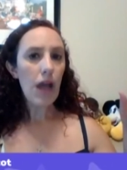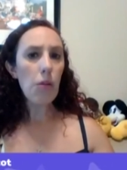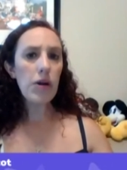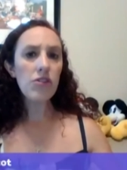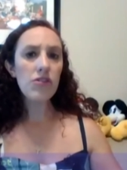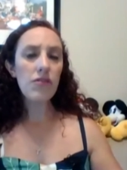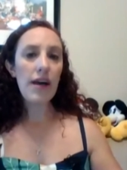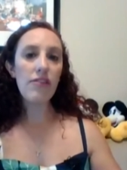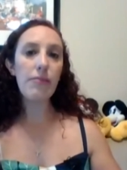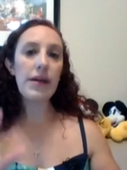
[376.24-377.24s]
at Wonders of
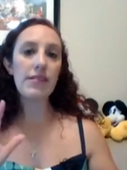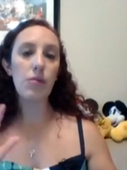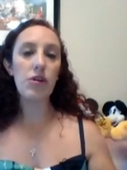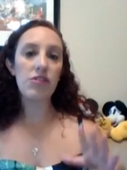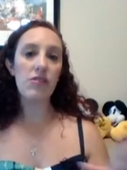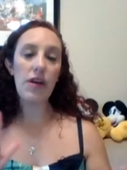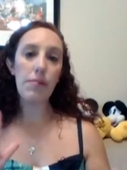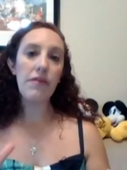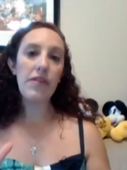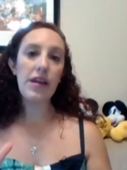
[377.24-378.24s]
Life, because the Wonders of
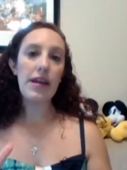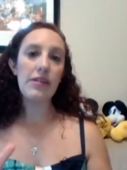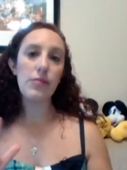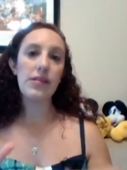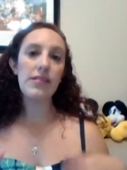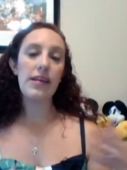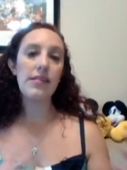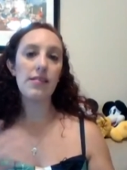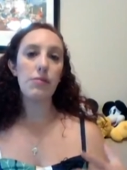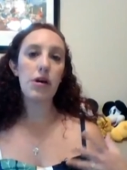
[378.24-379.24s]
Life Pavilion has been
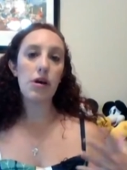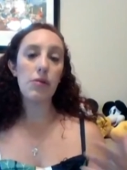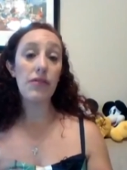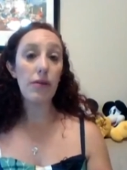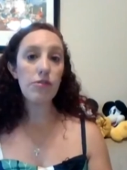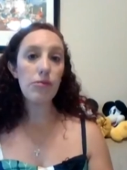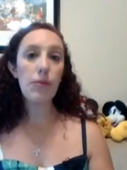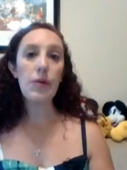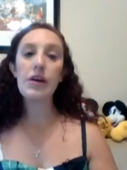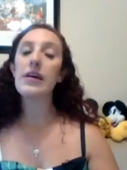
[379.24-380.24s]
seeing some
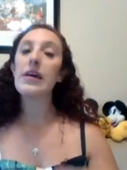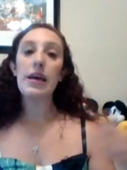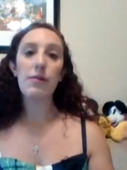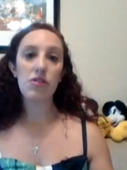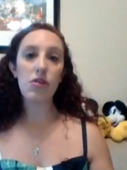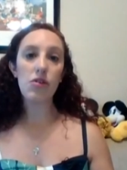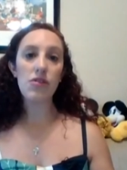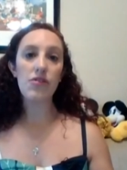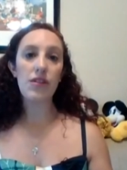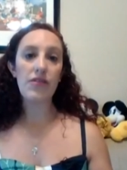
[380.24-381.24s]
refurbishment work. It was
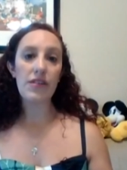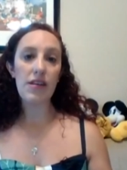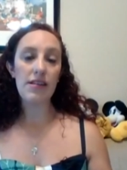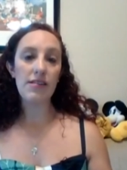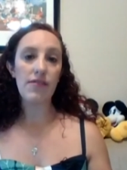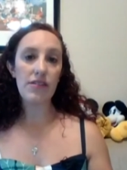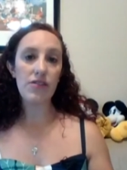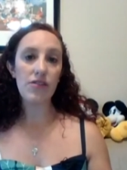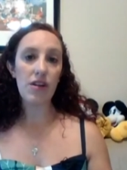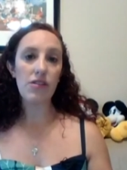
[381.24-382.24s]
closed for as the
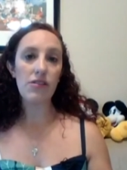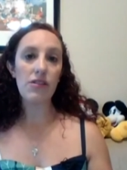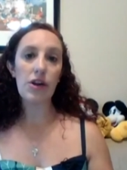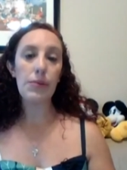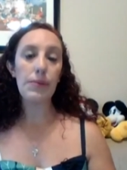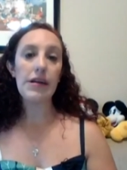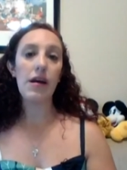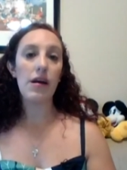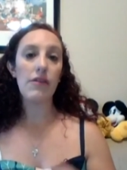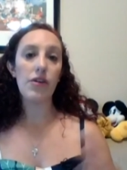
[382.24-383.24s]
festival center this year, but
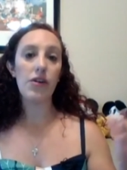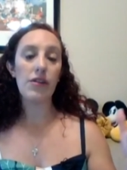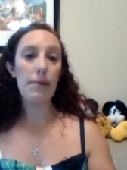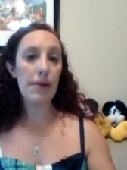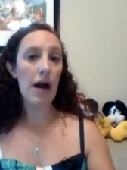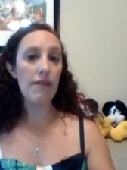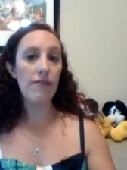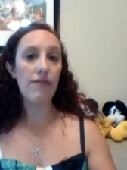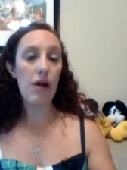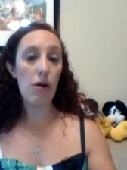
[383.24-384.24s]
for the Epcot
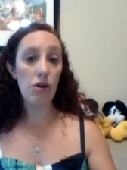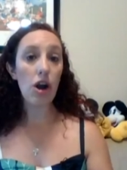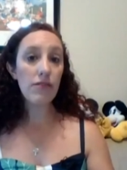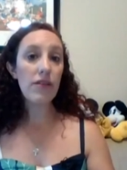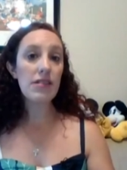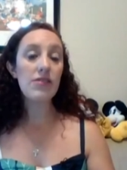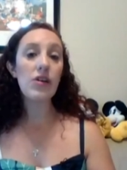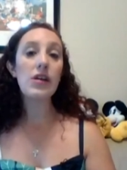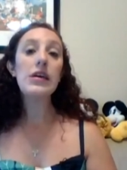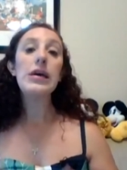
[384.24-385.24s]
Flower and Garden
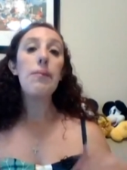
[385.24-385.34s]
Festival.